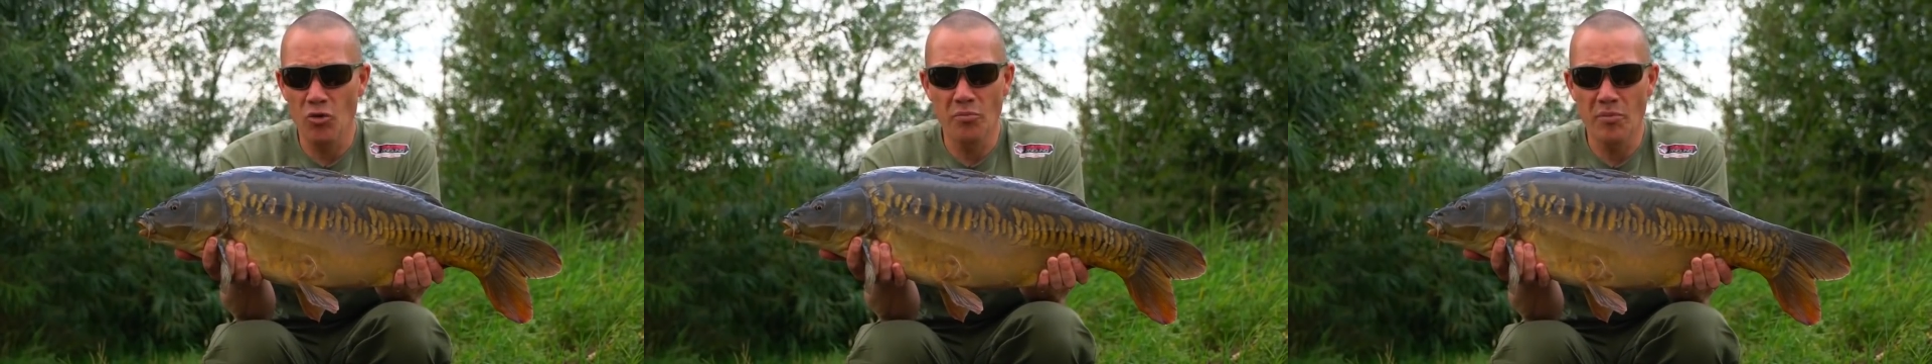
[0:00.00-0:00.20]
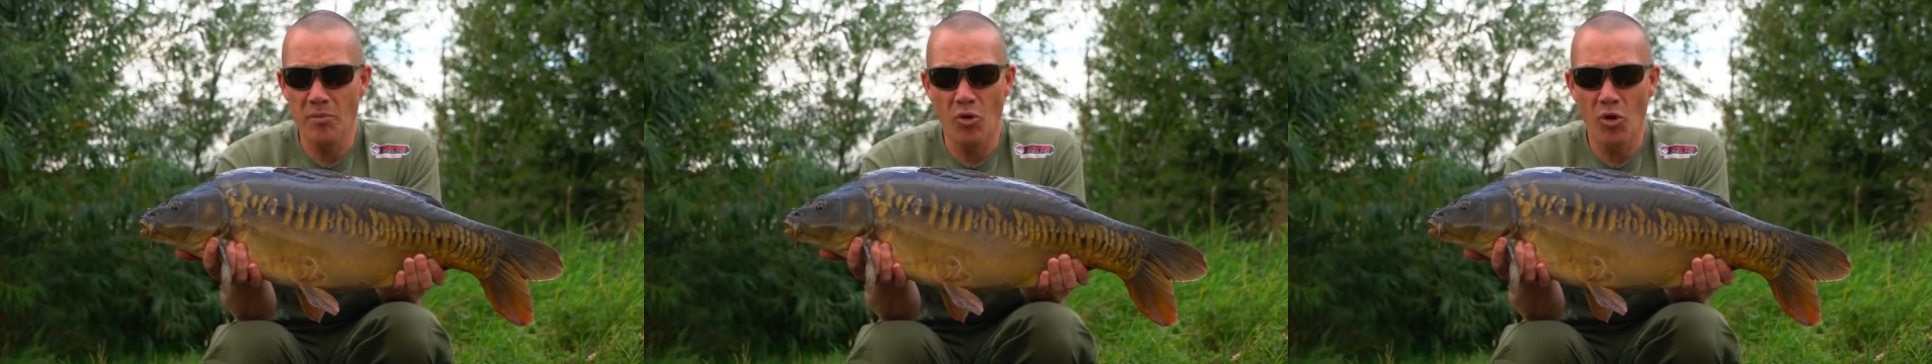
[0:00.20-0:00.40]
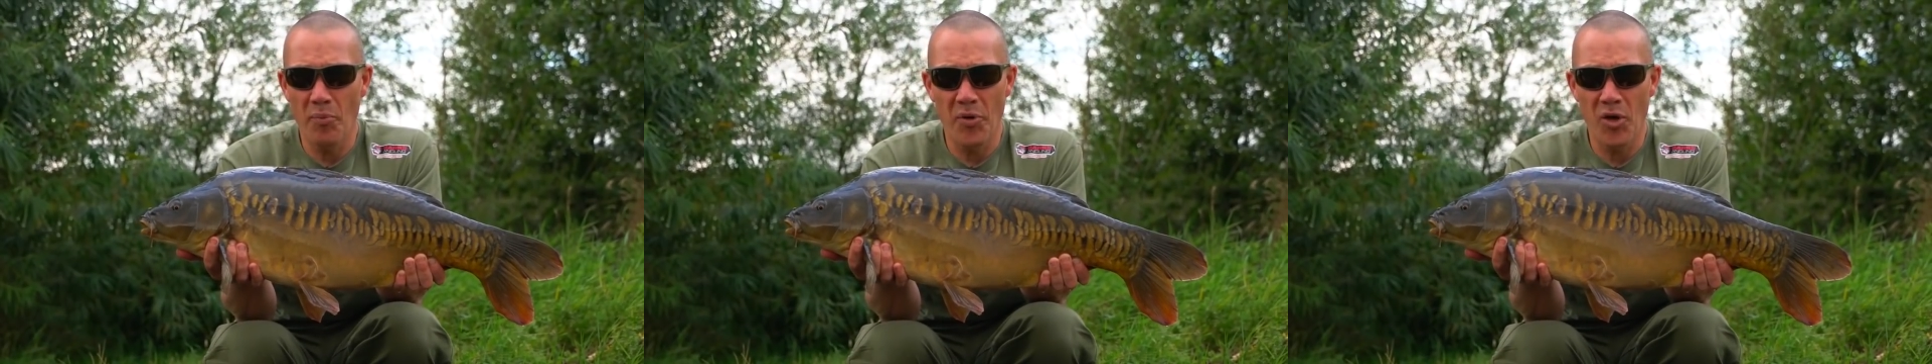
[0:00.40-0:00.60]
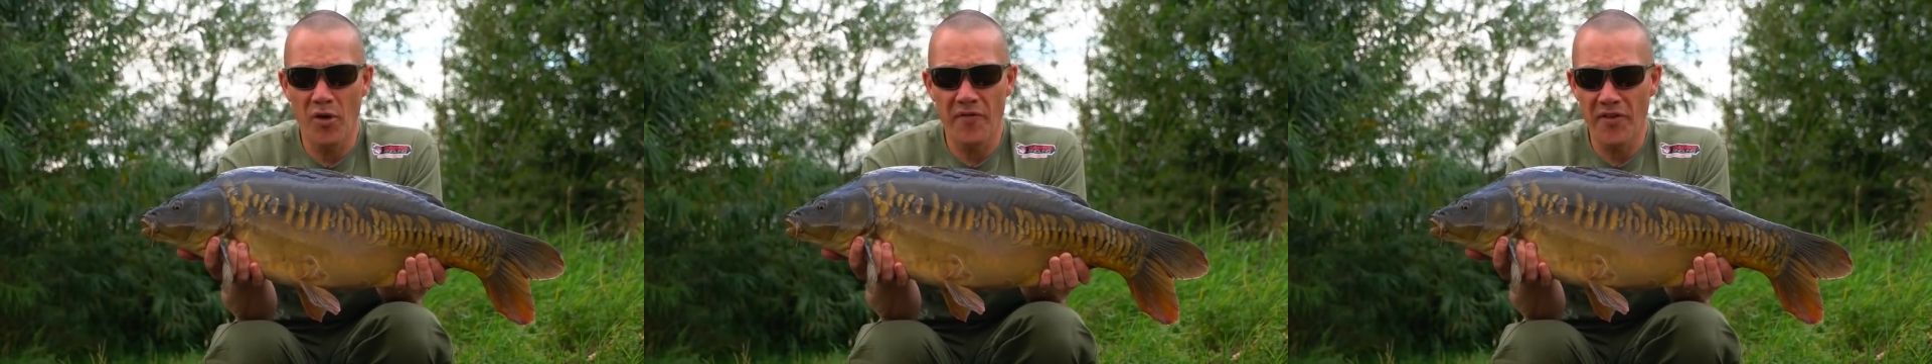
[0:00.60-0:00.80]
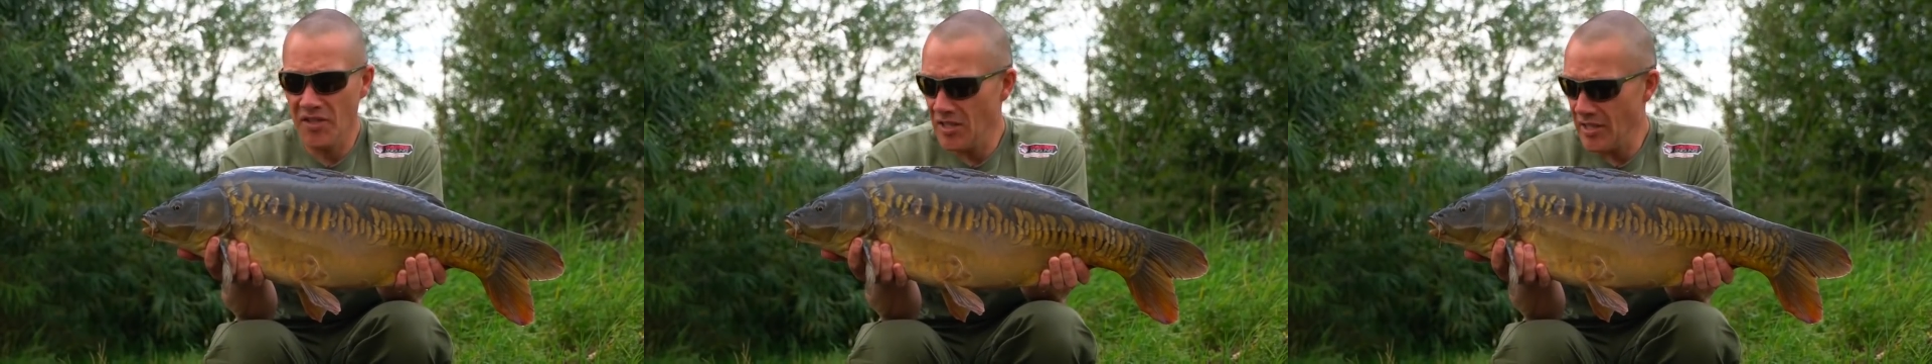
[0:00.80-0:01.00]
and we'll
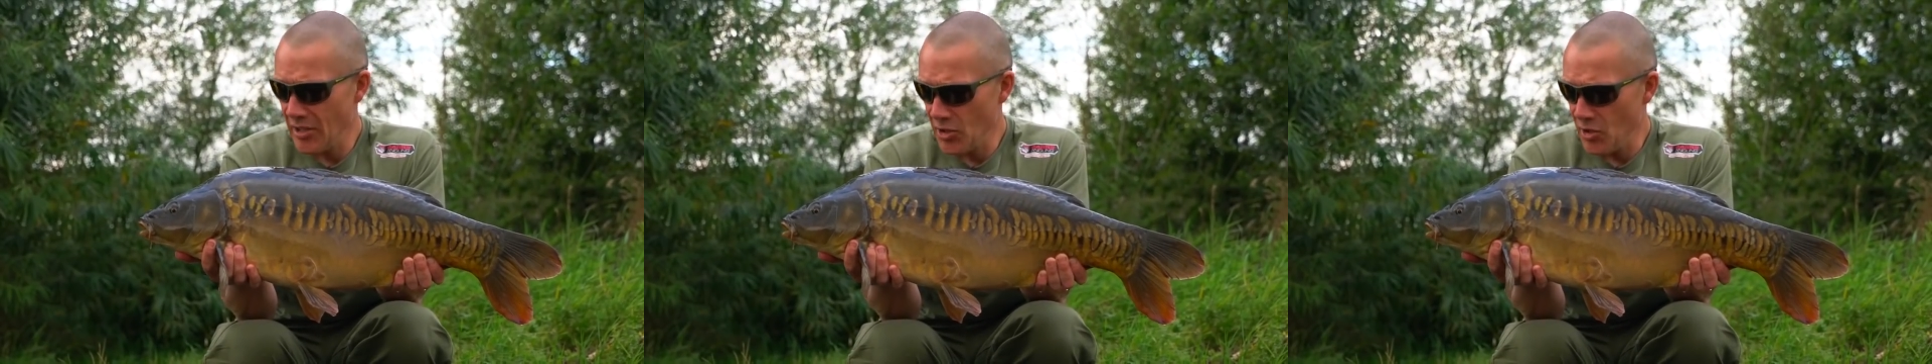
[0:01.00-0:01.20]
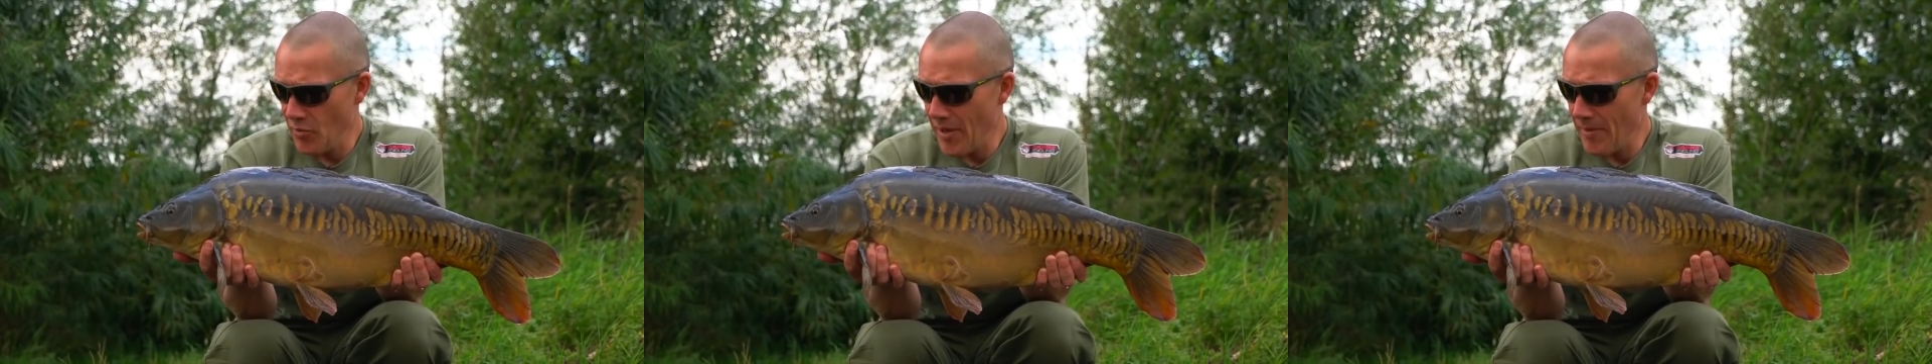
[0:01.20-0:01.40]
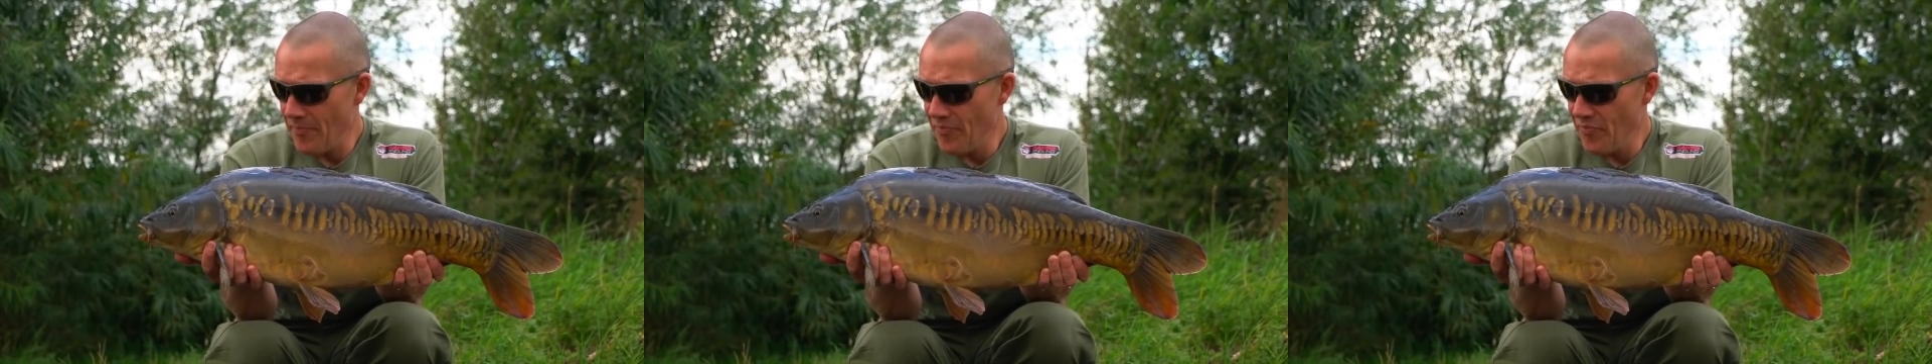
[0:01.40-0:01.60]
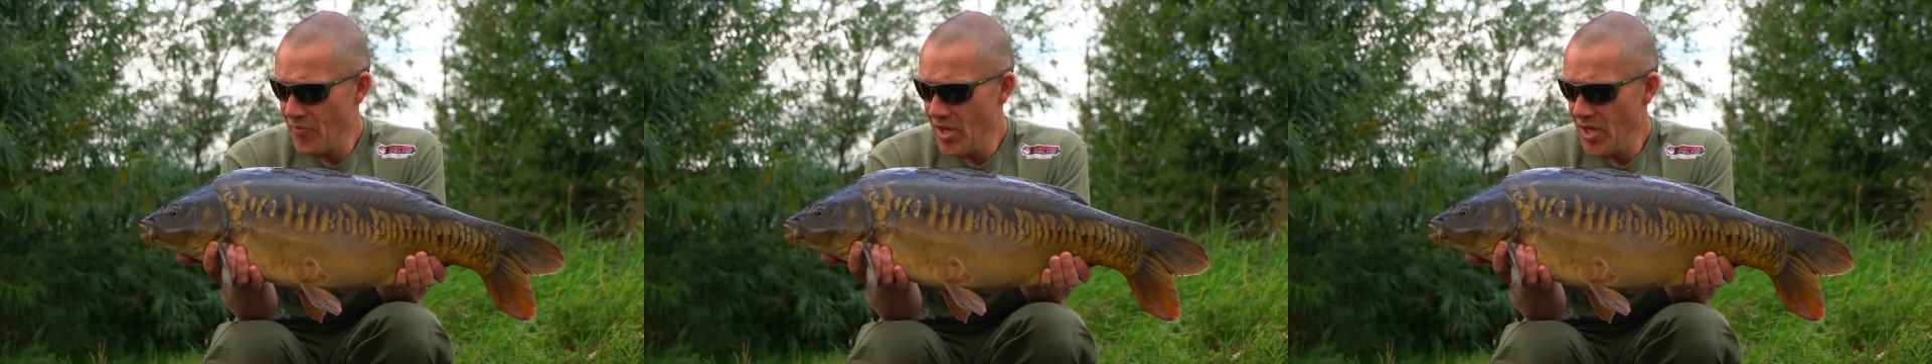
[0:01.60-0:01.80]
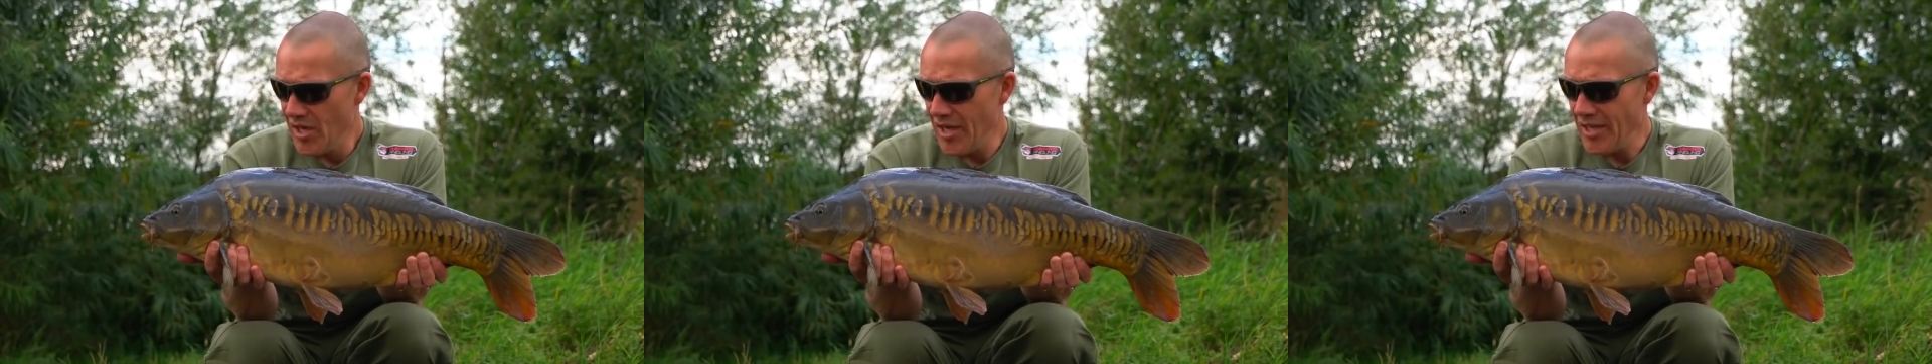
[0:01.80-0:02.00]
carry on proving that. You look at
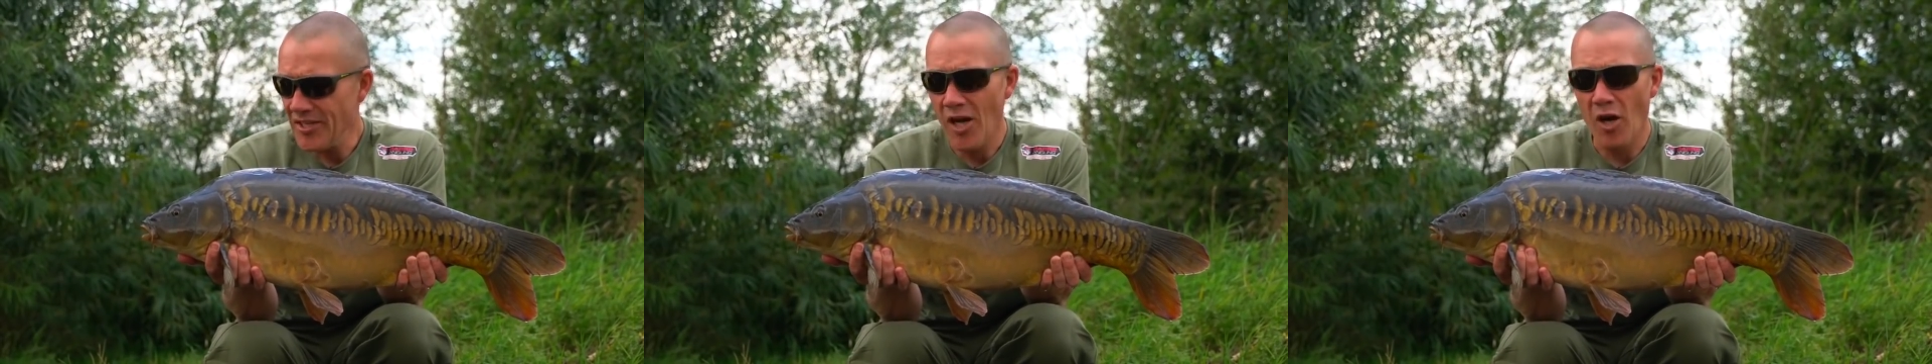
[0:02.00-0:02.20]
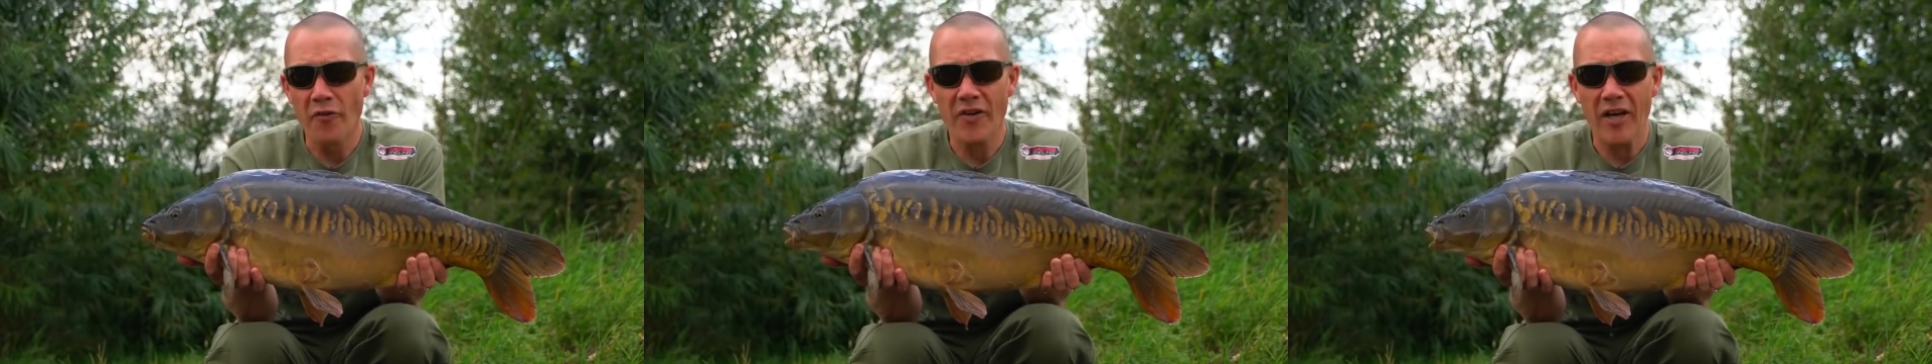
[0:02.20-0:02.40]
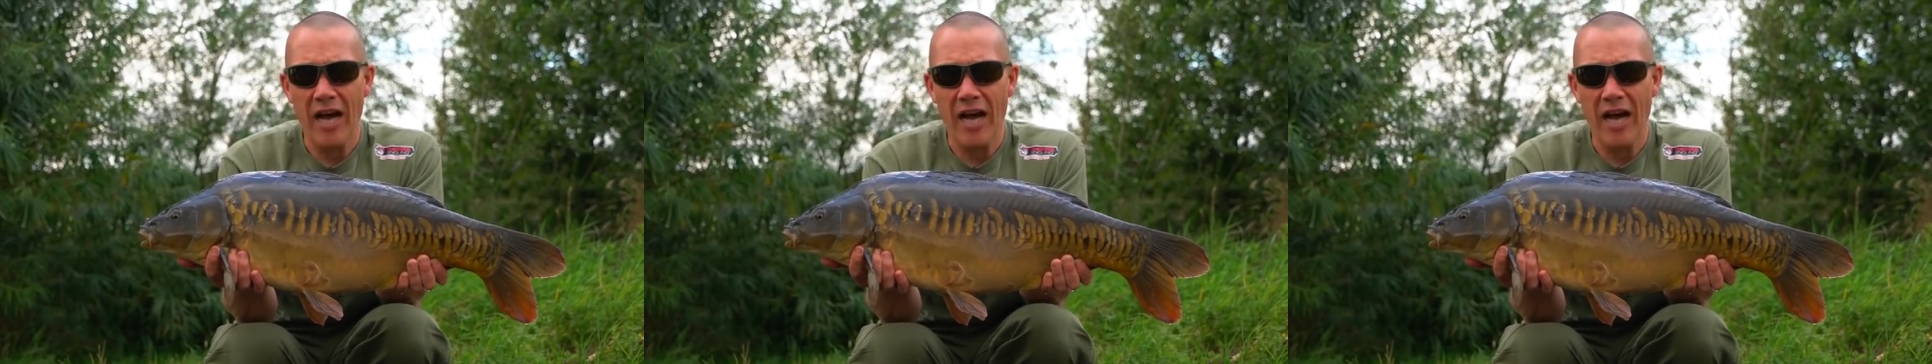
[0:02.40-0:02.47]
people like